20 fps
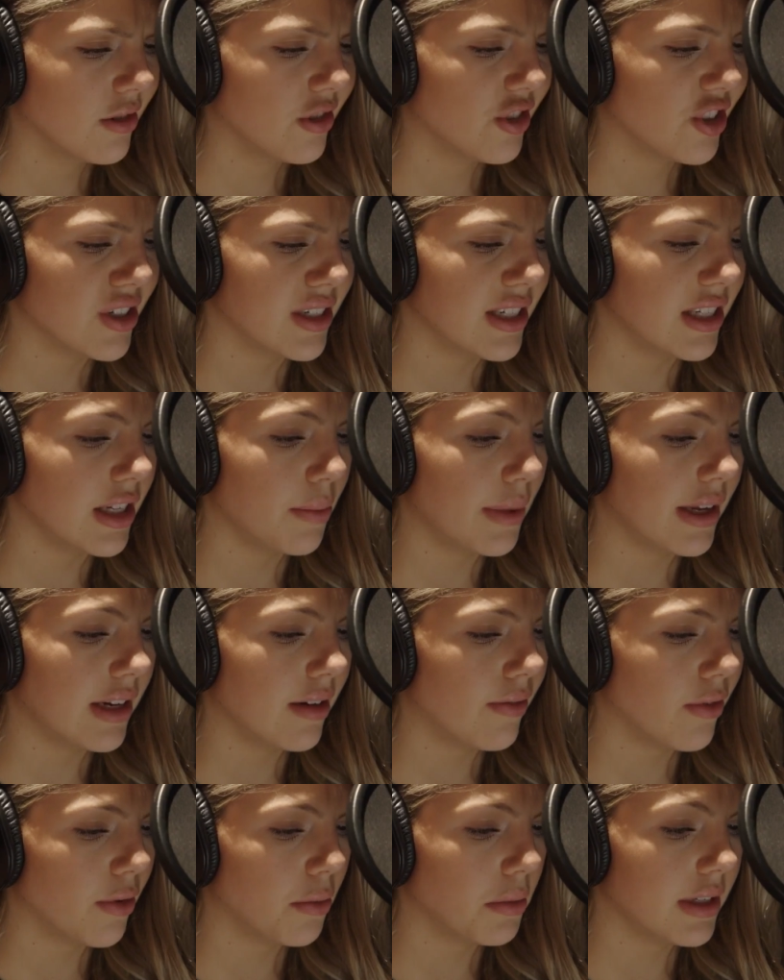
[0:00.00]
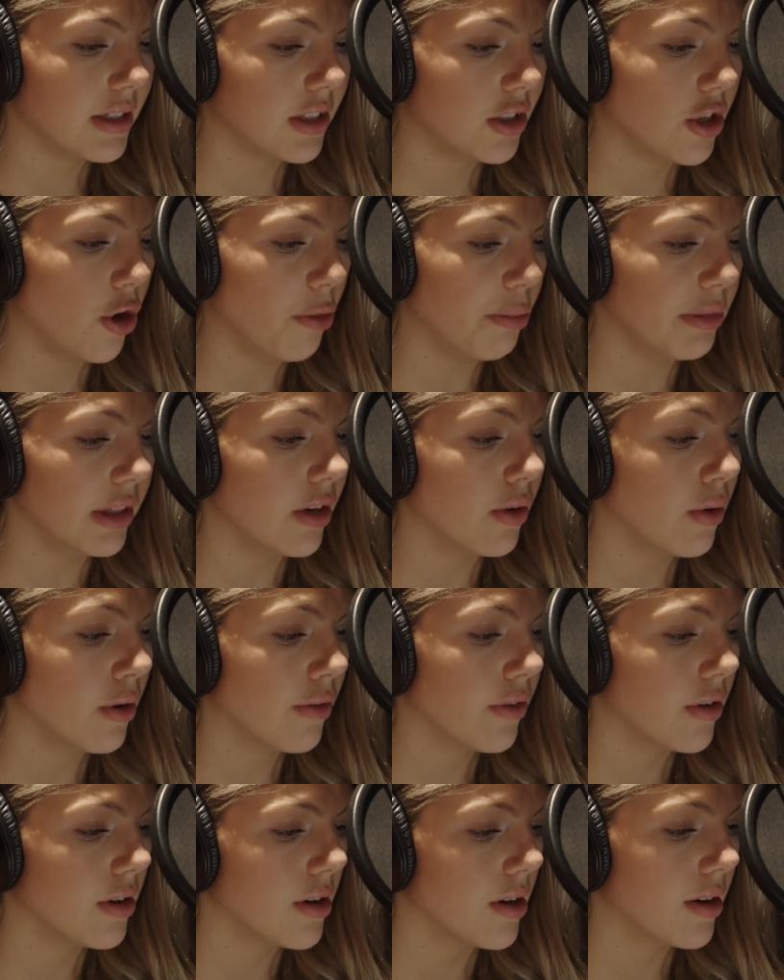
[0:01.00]
Trinity waited for Rhys to open the door
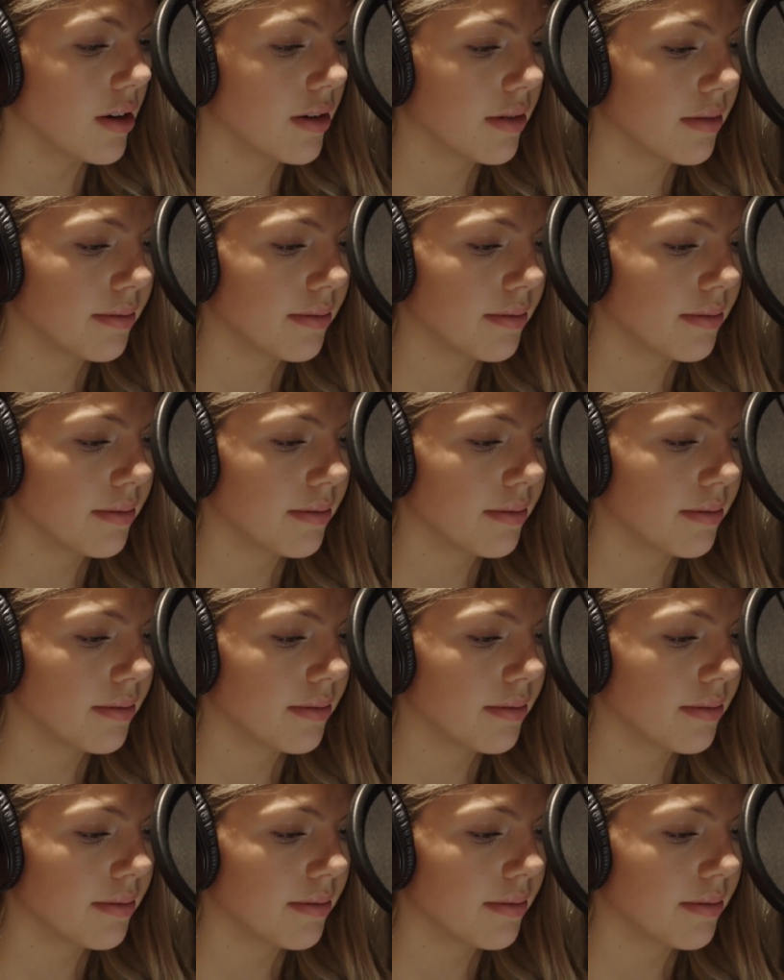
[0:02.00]
for her.